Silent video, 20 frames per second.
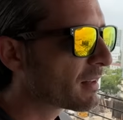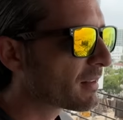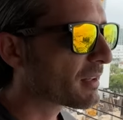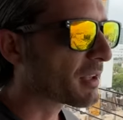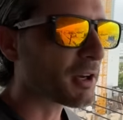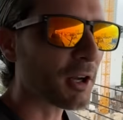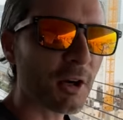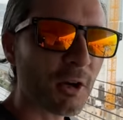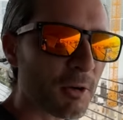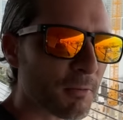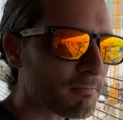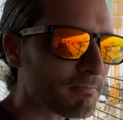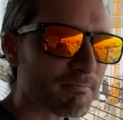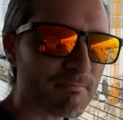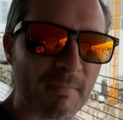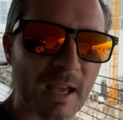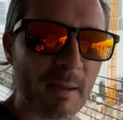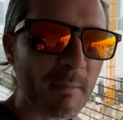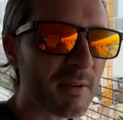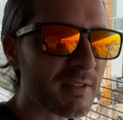You know,
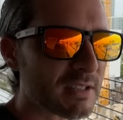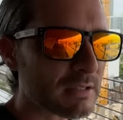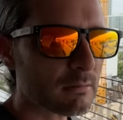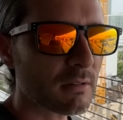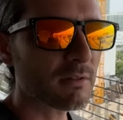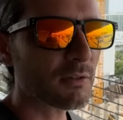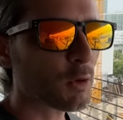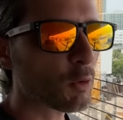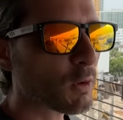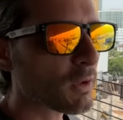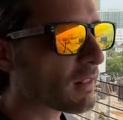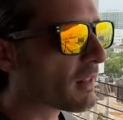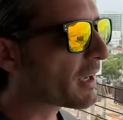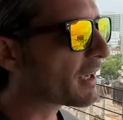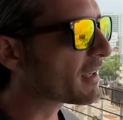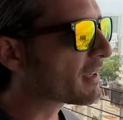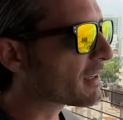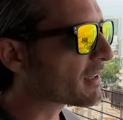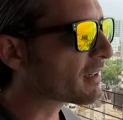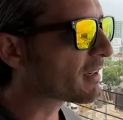maybe some of you would
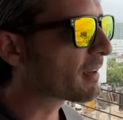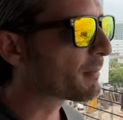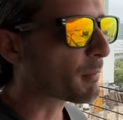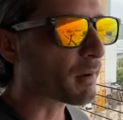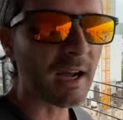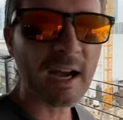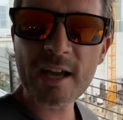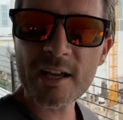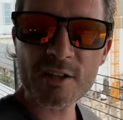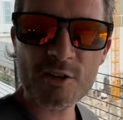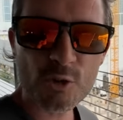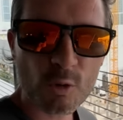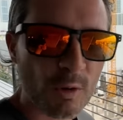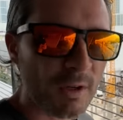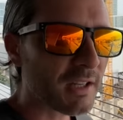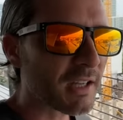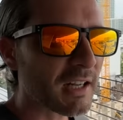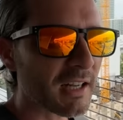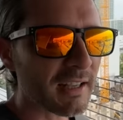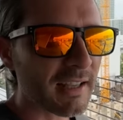like it, but I enjoy
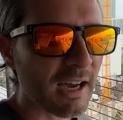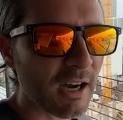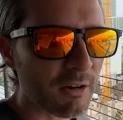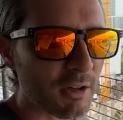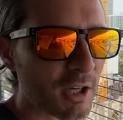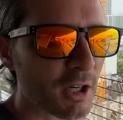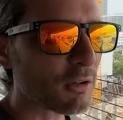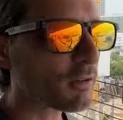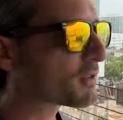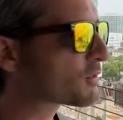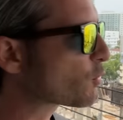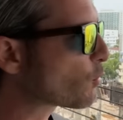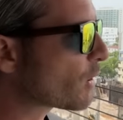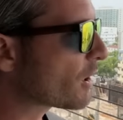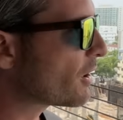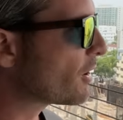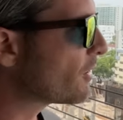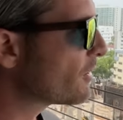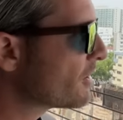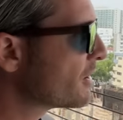getting out here as
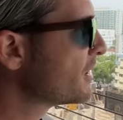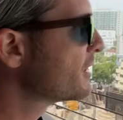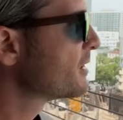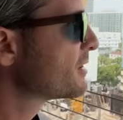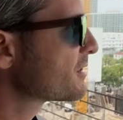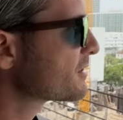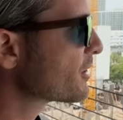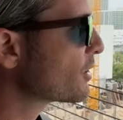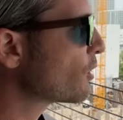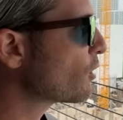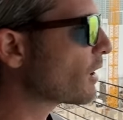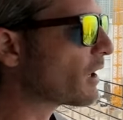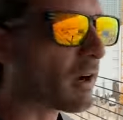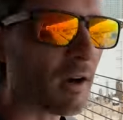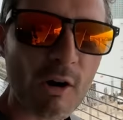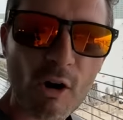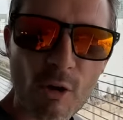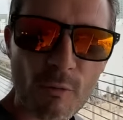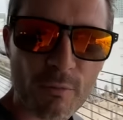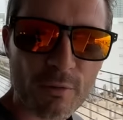well. So
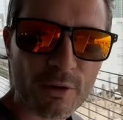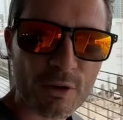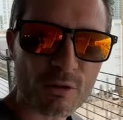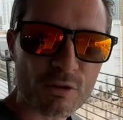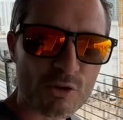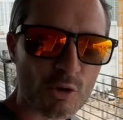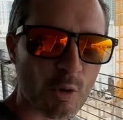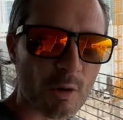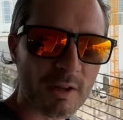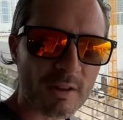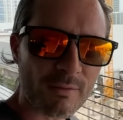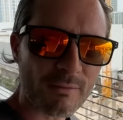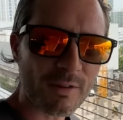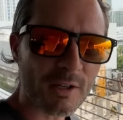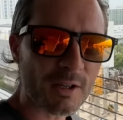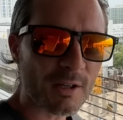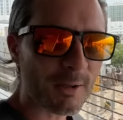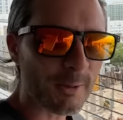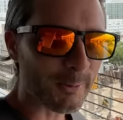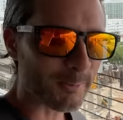hopefully you're enjoying the video.